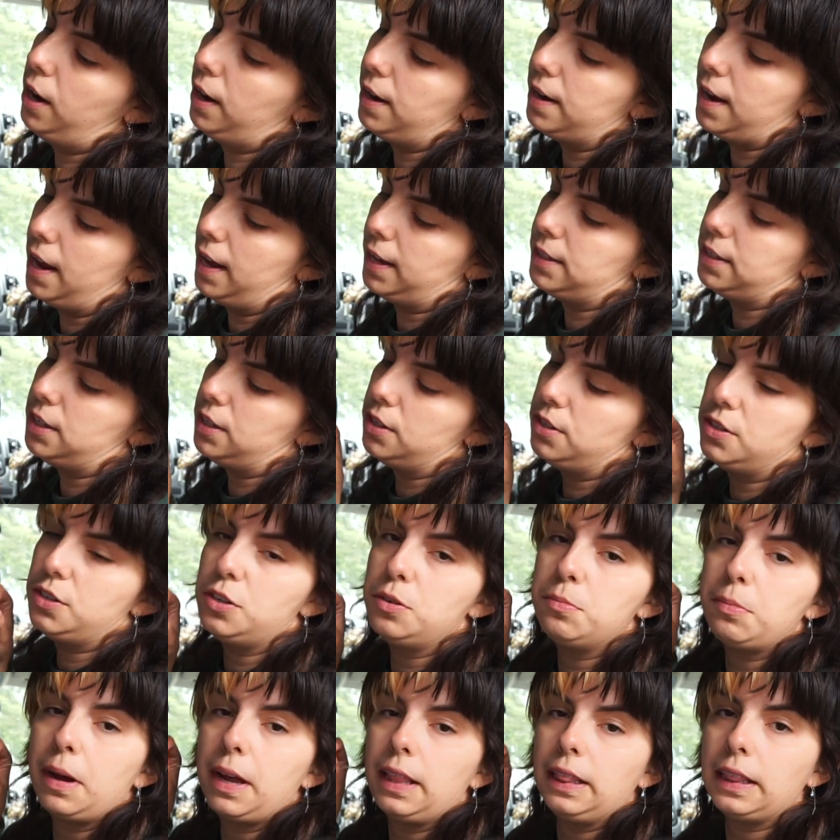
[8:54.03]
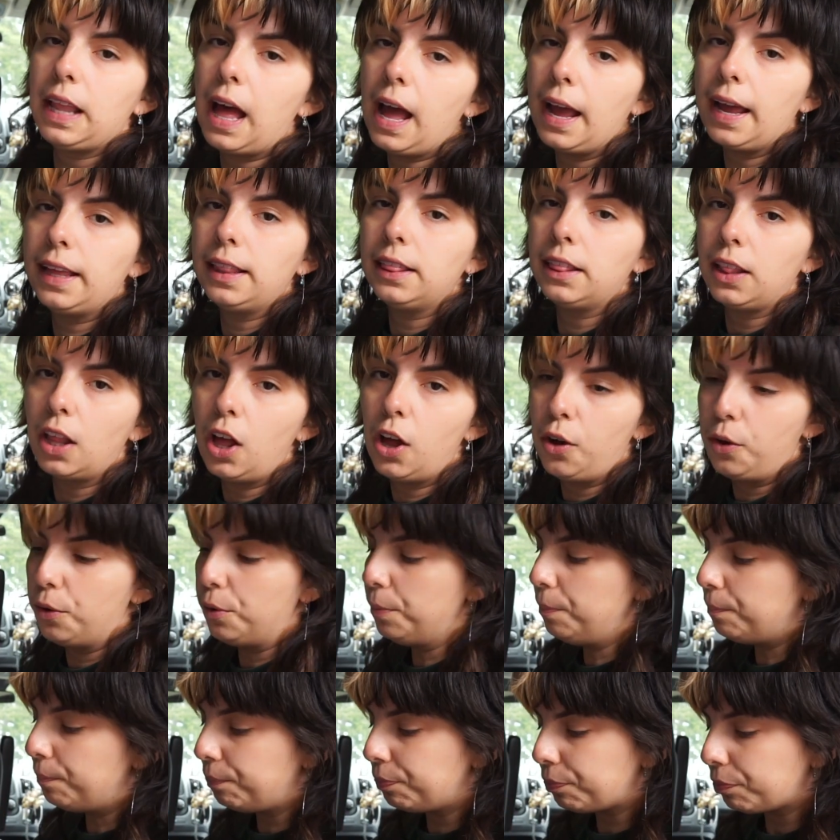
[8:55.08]
connected to my line load.
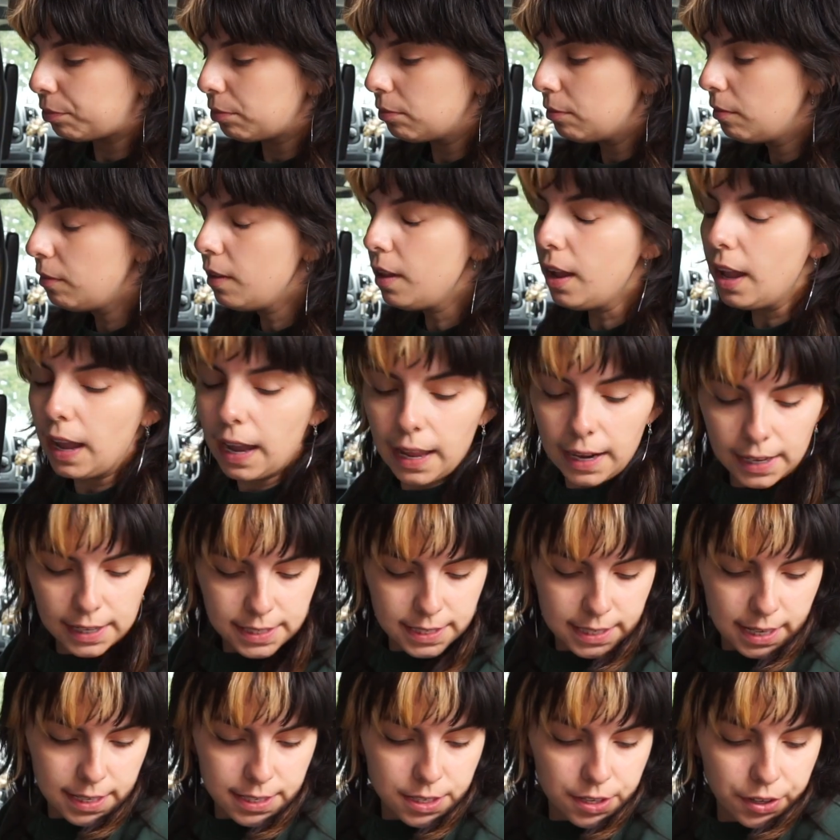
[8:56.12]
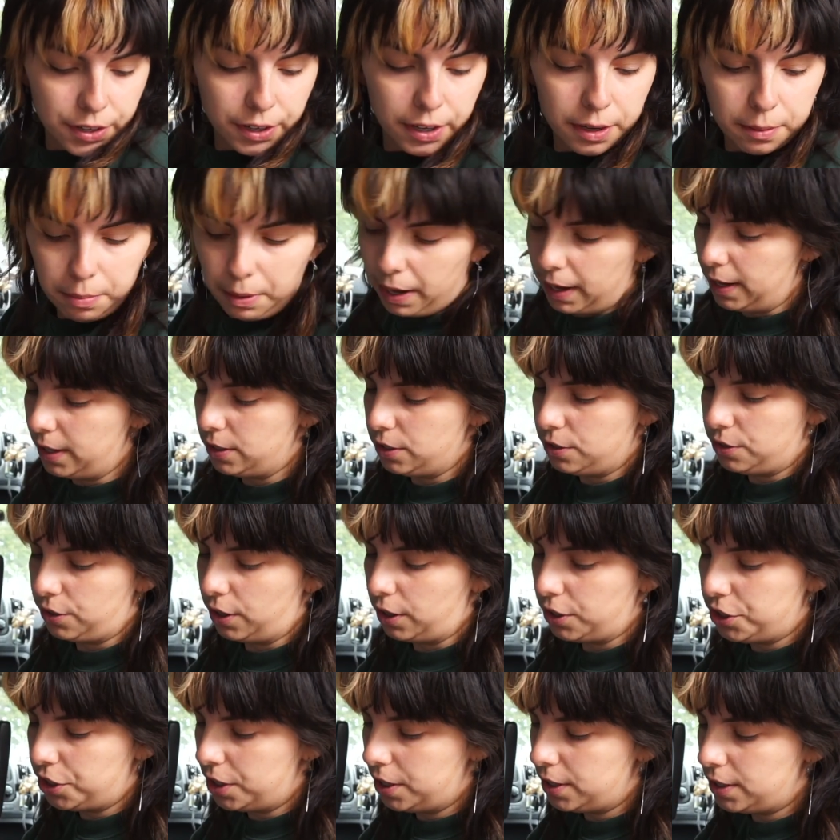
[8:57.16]
And it says here in my
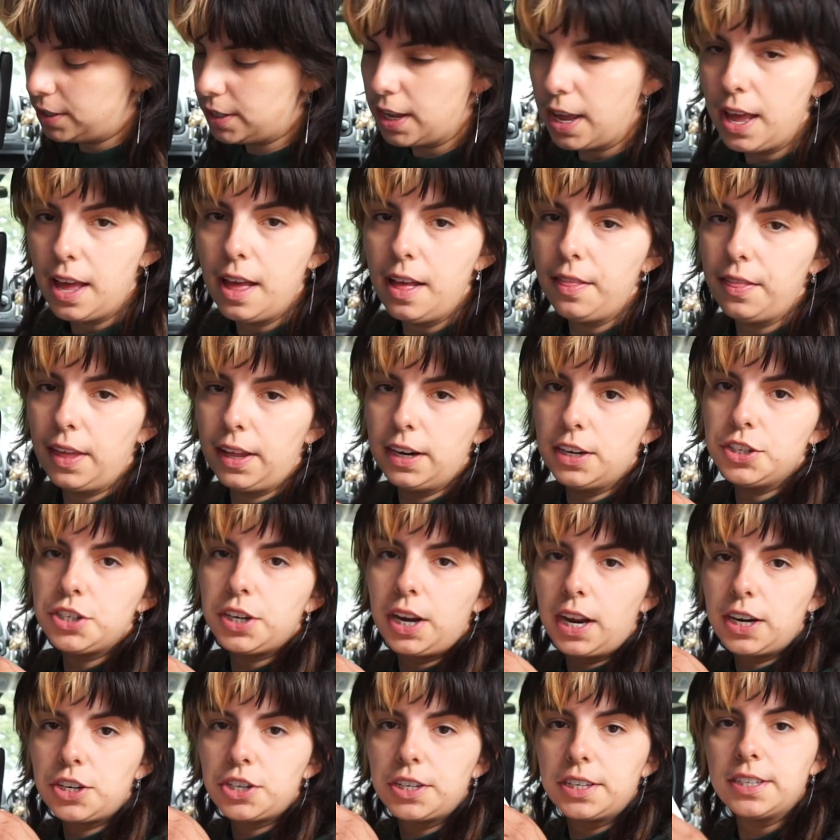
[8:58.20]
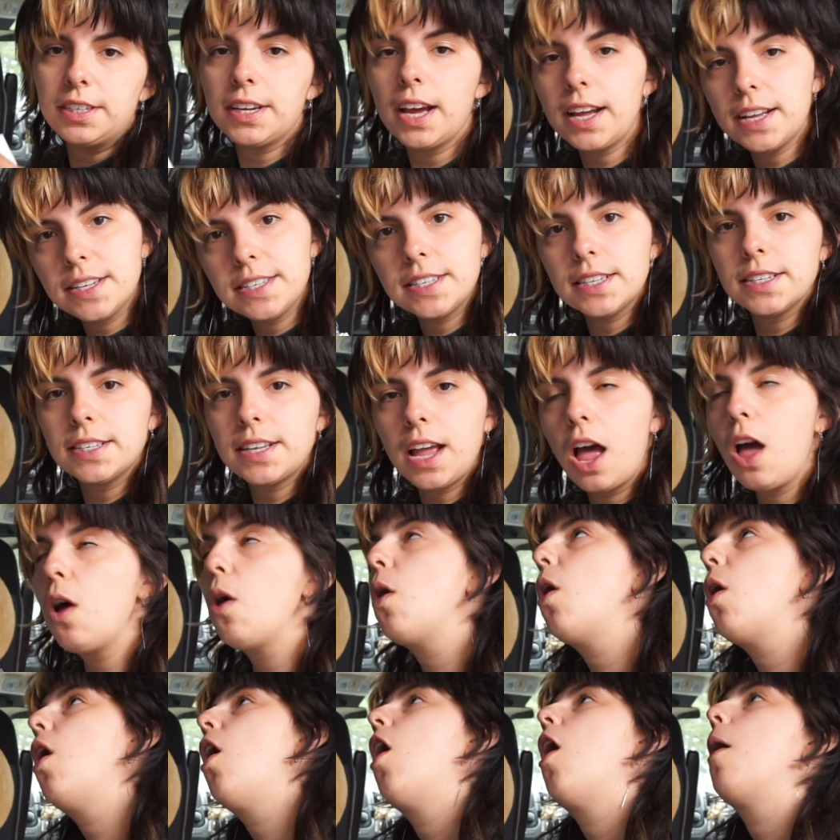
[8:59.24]
instructions that I should actually test this
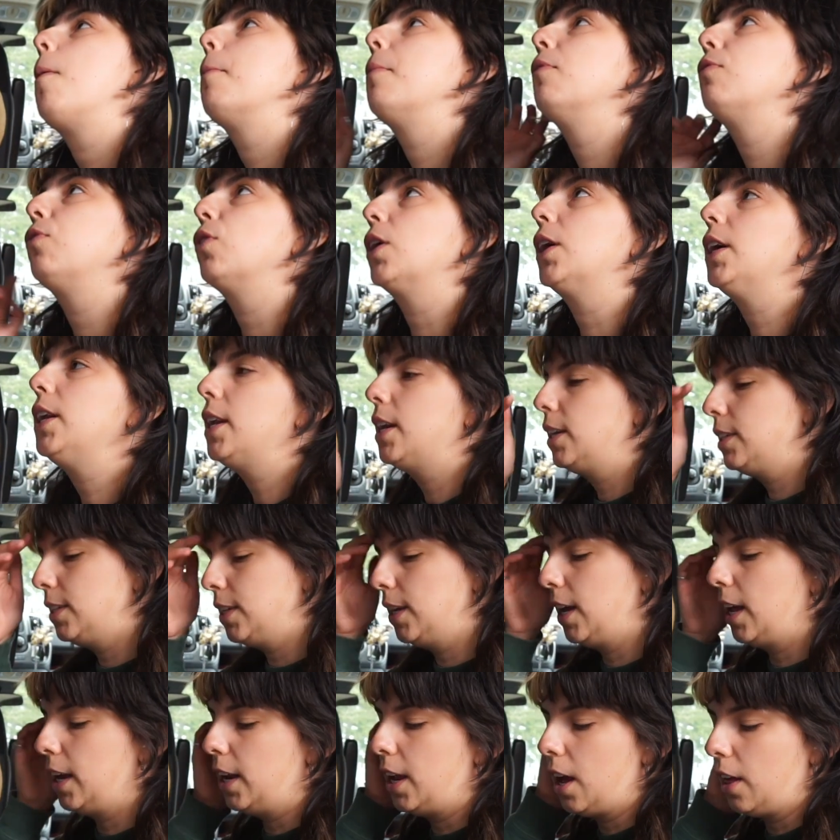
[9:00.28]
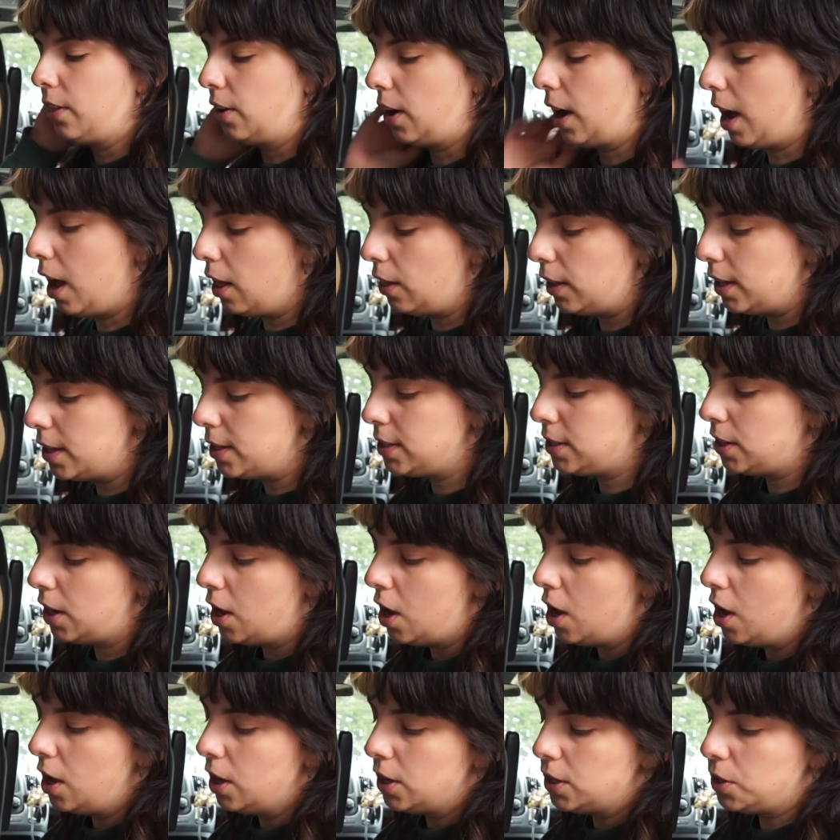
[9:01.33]
out before connecting any other outlets.
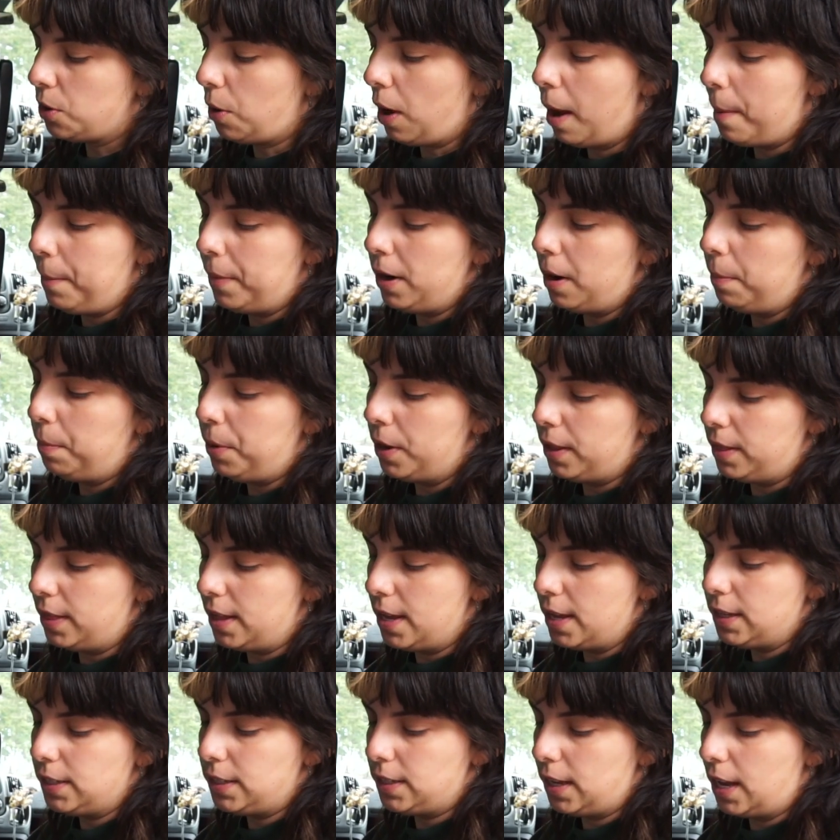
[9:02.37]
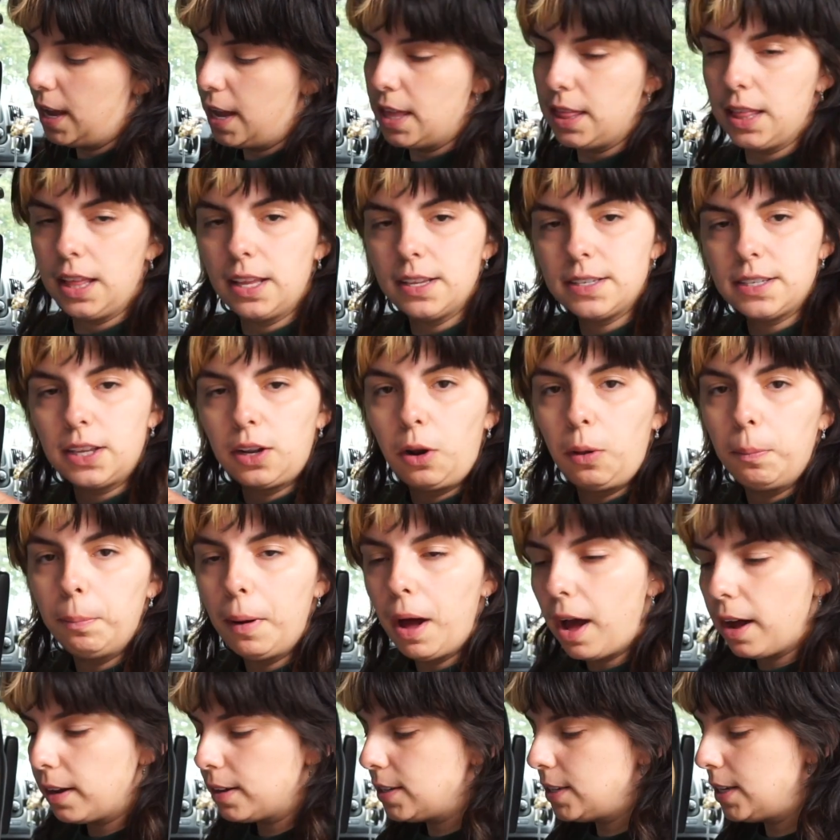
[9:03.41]
So I'm gonna put this in this little box